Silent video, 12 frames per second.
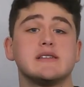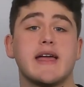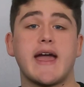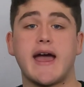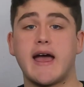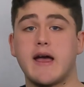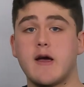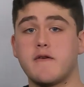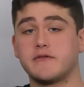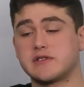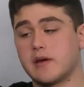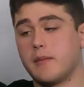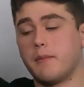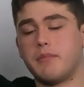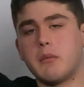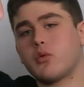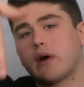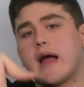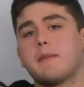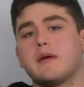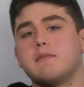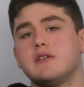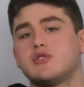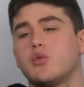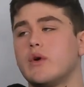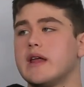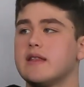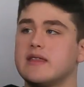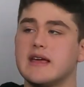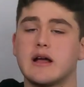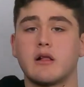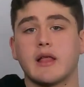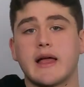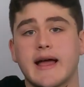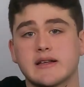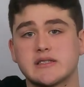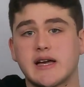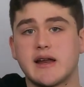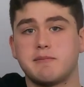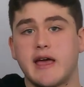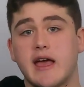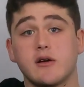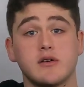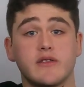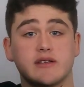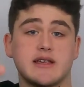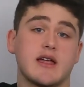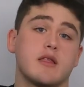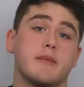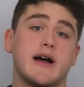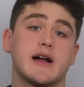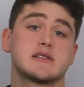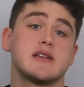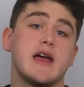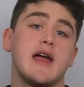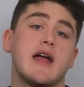they have some bubble wrap in between the glass side panel and the side of the box,